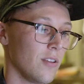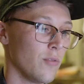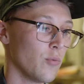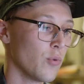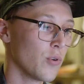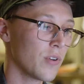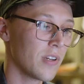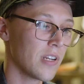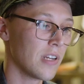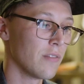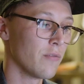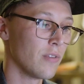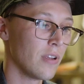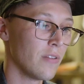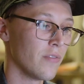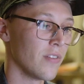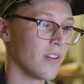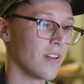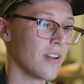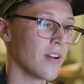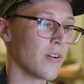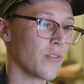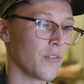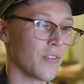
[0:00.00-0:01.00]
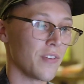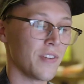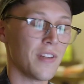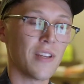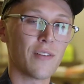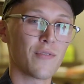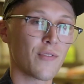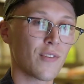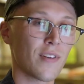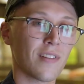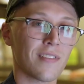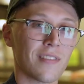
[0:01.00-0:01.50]
you wouldn't have even known the
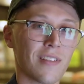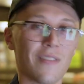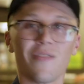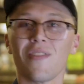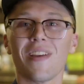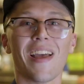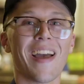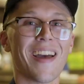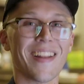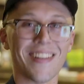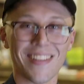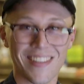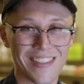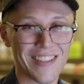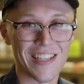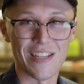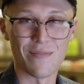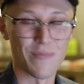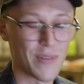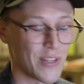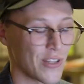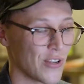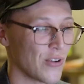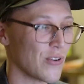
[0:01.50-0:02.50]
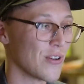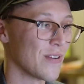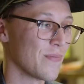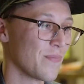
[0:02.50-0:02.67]
difference if you hadn't seen me do